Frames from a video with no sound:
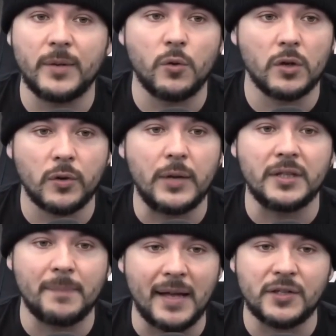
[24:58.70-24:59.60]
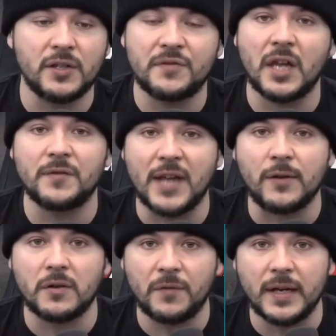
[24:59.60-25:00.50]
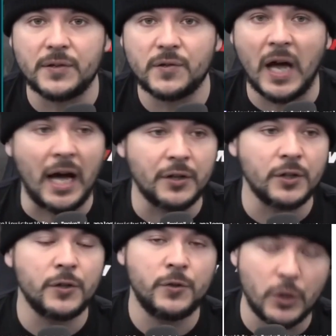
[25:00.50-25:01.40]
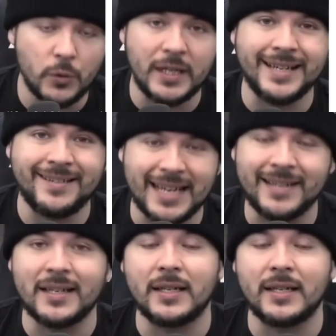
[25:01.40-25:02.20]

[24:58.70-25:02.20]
arguing with the message of self-sacrifice, honor, duty, dignity.